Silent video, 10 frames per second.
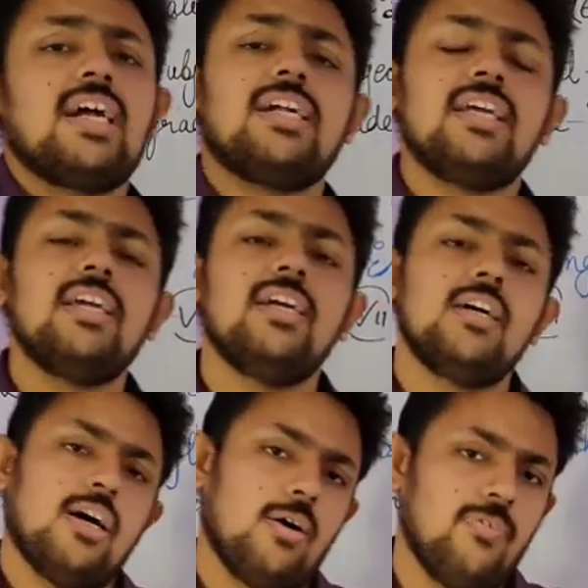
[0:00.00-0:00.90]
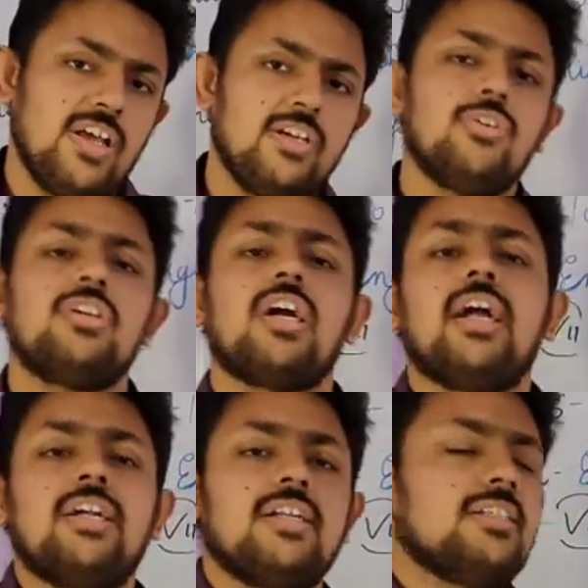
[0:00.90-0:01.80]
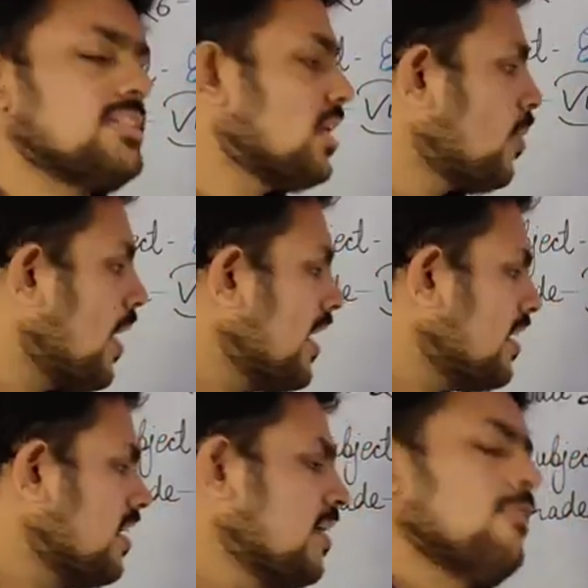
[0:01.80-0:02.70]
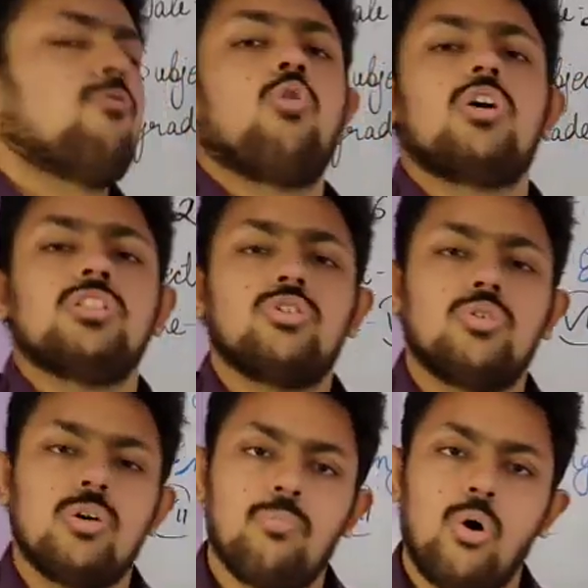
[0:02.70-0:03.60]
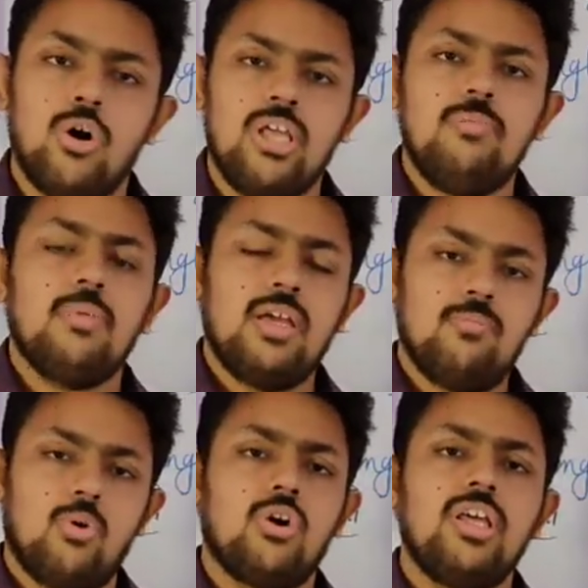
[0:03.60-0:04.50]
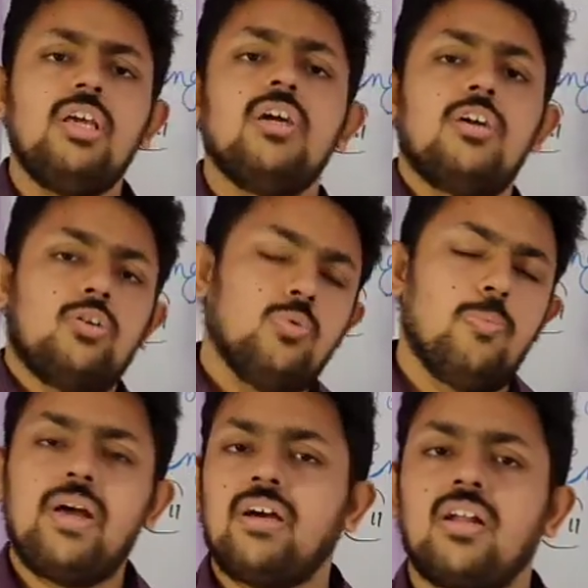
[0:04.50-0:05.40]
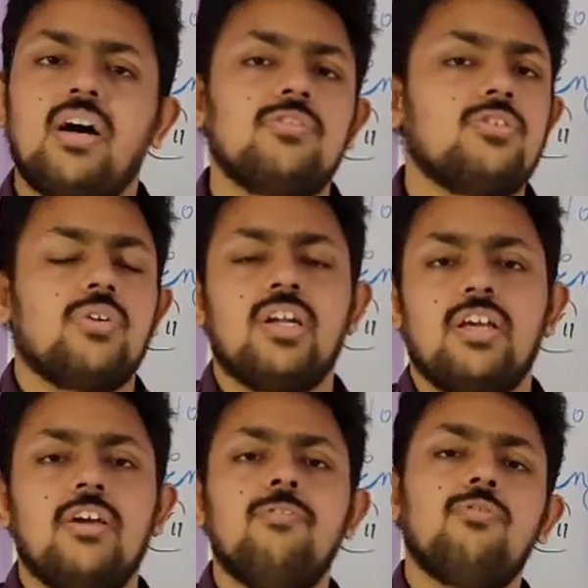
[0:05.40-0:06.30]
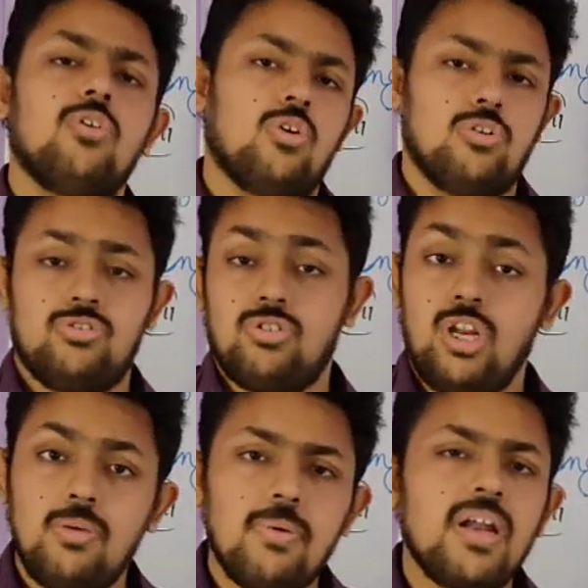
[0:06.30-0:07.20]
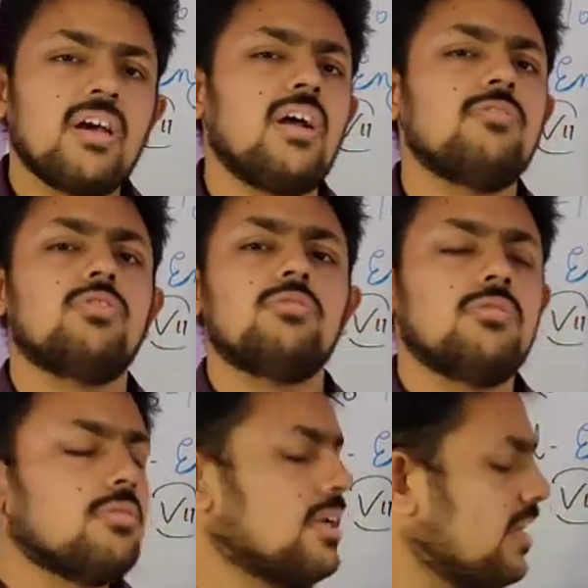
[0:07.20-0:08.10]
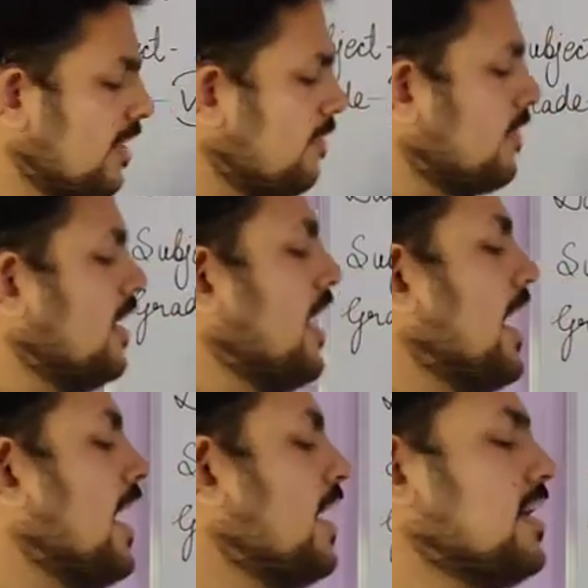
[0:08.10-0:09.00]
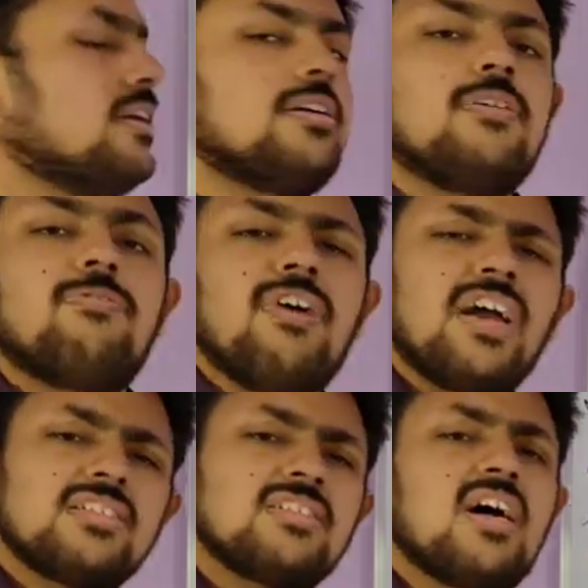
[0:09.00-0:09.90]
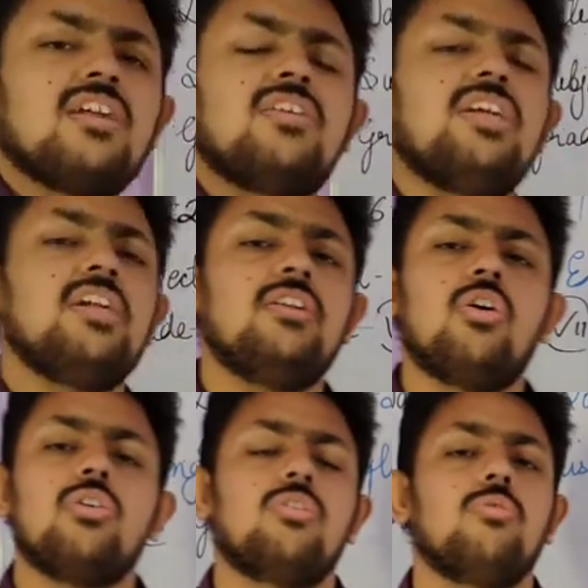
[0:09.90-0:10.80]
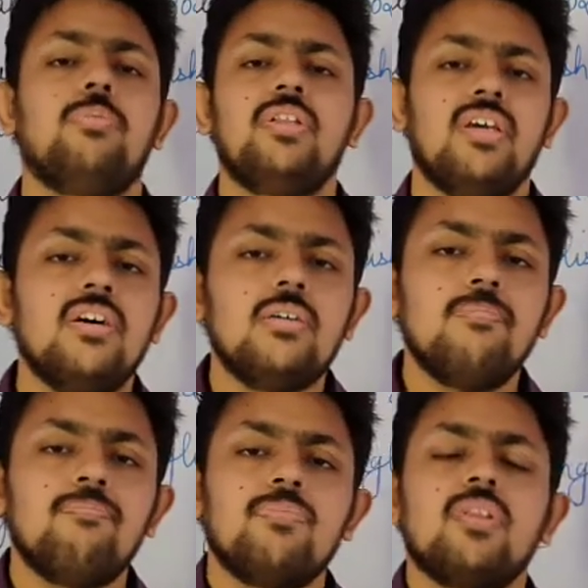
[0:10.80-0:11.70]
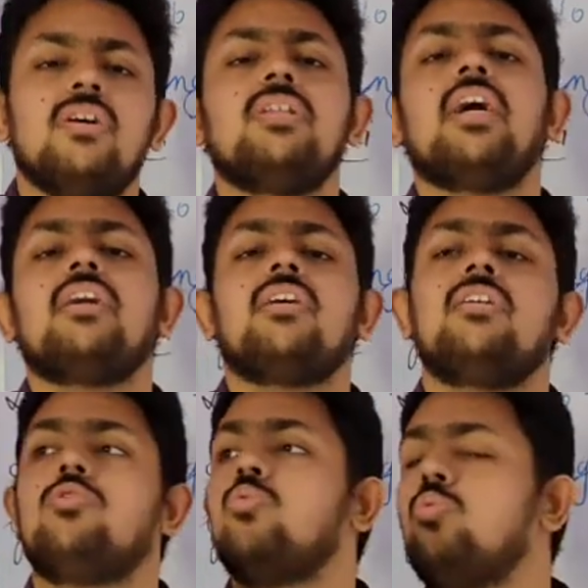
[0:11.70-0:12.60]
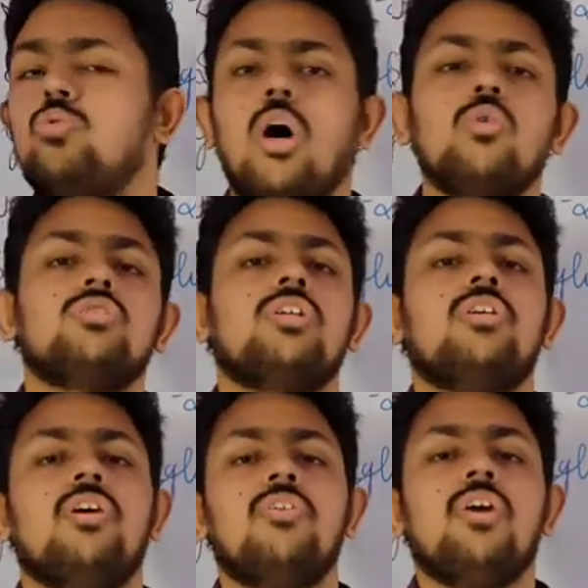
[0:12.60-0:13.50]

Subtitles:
writing. A very good title is required. Focus on the body, main body. 2 paragraphs you can give, or 3 paragraphs also you can give. And facts are need not to be there. That 2,000